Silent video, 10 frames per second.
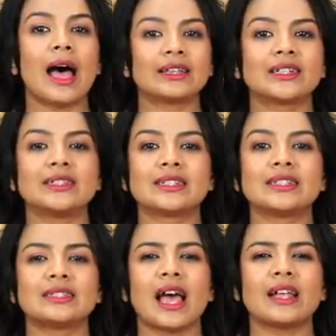and
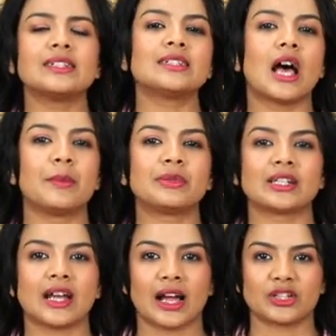contains
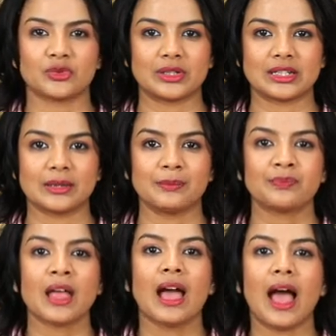anti-diabetic activity.
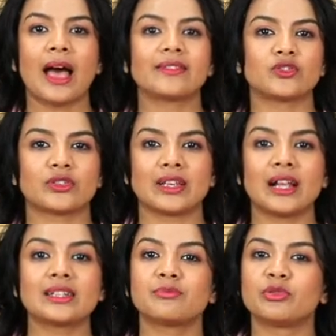As a
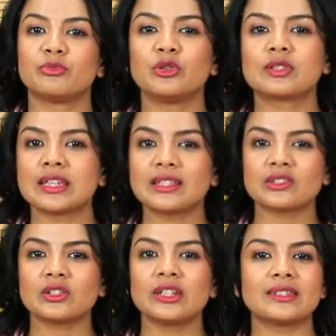result, it promotes
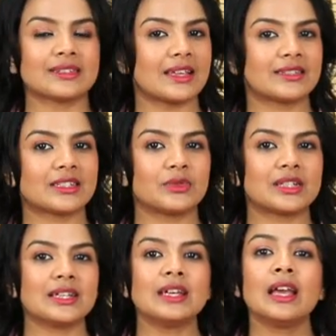insulin
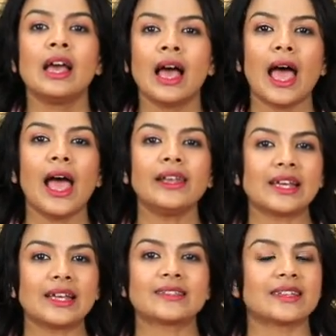sensitivity and
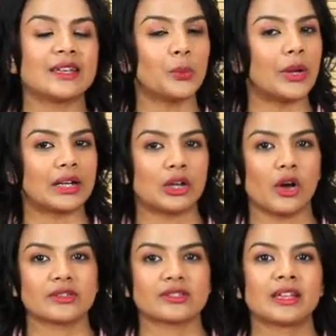aids in weight
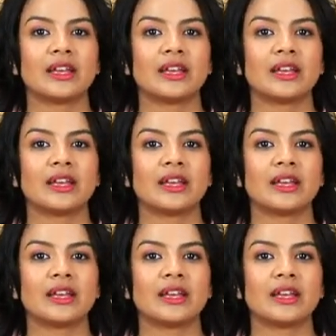loss.